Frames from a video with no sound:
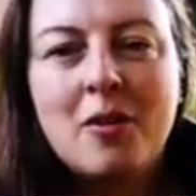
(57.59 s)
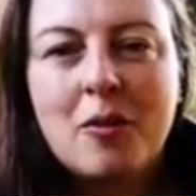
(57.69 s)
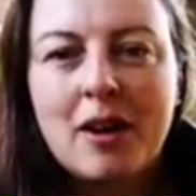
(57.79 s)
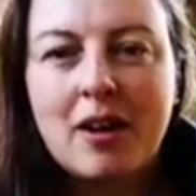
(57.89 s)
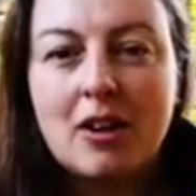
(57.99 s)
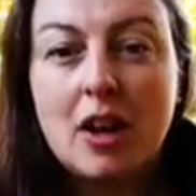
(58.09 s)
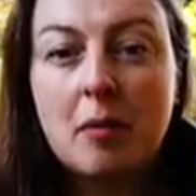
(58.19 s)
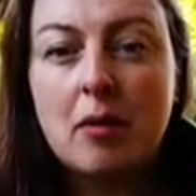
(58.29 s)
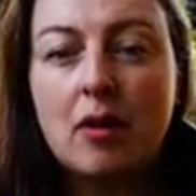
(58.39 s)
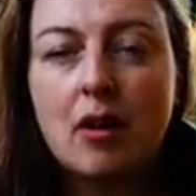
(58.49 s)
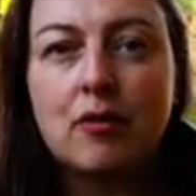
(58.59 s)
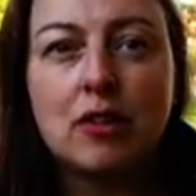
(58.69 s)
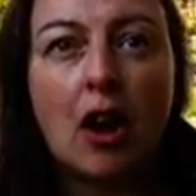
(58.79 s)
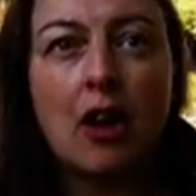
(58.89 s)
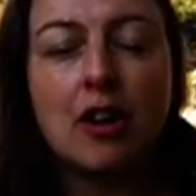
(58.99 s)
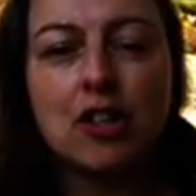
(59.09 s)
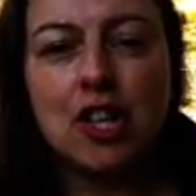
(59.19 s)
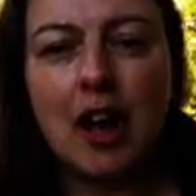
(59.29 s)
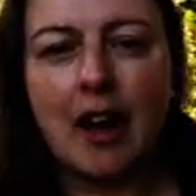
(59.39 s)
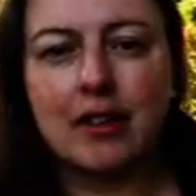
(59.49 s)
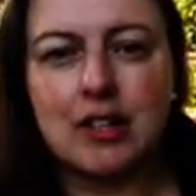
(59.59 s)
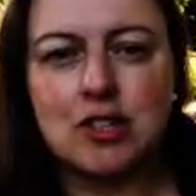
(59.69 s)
where a number of large holly